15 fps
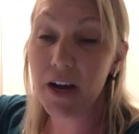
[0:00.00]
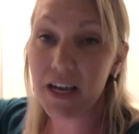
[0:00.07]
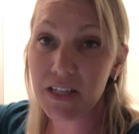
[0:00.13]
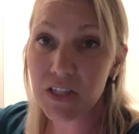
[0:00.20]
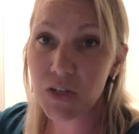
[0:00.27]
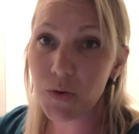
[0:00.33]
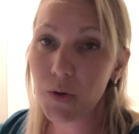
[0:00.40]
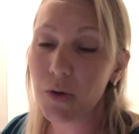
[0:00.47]

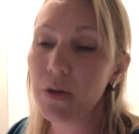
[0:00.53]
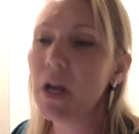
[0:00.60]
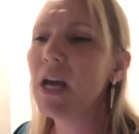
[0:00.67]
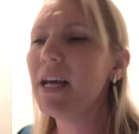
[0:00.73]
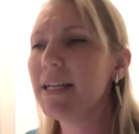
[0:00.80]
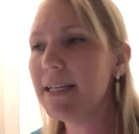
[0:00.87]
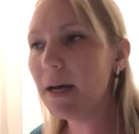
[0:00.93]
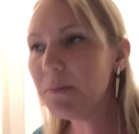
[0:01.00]
unscrewed,
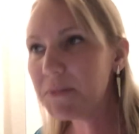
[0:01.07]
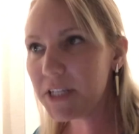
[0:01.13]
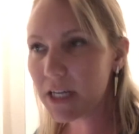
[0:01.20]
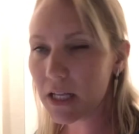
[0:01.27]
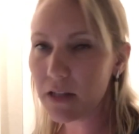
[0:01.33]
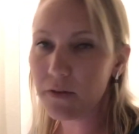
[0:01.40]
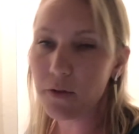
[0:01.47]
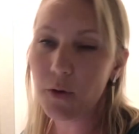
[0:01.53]
dumped it
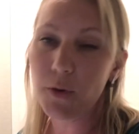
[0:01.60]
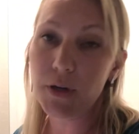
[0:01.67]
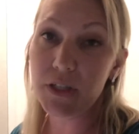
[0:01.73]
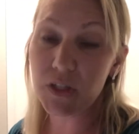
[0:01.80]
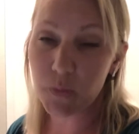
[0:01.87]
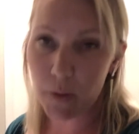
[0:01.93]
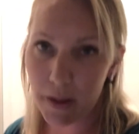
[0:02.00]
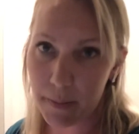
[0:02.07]
on the floor, and
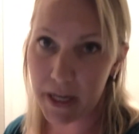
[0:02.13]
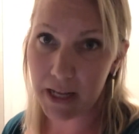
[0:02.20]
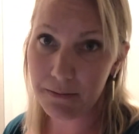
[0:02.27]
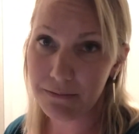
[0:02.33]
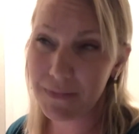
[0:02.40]
swam in it.